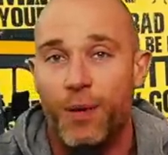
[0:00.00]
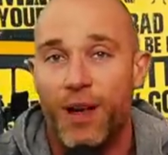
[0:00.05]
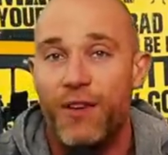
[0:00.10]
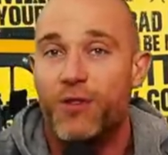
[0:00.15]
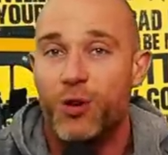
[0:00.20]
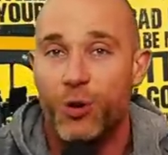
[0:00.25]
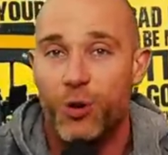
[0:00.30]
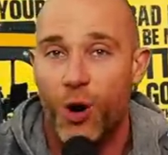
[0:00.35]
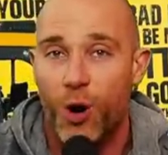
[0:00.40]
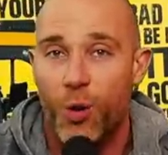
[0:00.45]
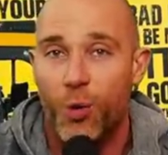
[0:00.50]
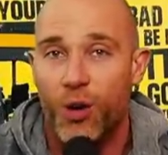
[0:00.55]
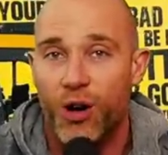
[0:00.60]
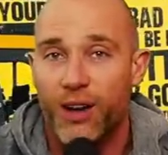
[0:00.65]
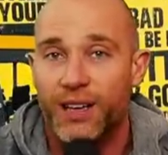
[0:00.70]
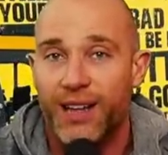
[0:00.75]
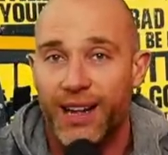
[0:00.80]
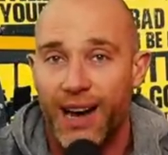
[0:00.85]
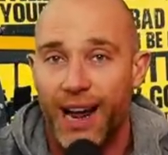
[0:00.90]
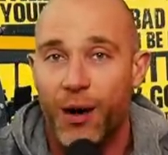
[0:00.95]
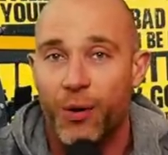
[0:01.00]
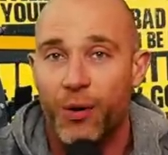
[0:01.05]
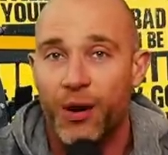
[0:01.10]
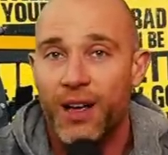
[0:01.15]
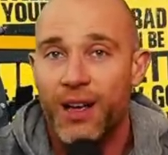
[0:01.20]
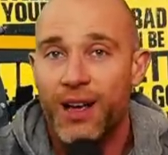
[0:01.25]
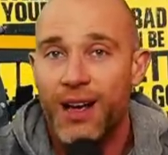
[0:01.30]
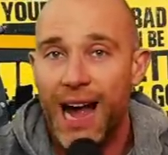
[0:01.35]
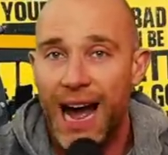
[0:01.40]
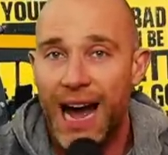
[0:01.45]
if you're not working out
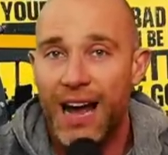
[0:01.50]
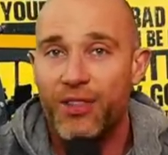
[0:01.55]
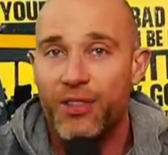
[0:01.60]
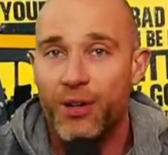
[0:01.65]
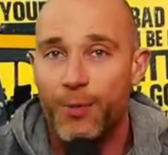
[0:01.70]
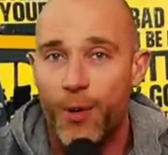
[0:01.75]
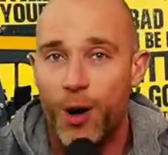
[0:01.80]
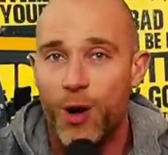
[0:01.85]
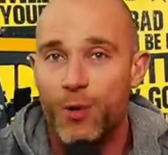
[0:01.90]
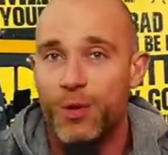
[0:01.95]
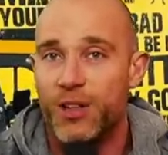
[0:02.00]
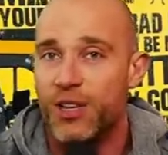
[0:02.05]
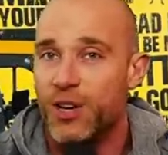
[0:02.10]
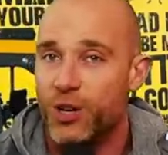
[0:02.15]
at the moment.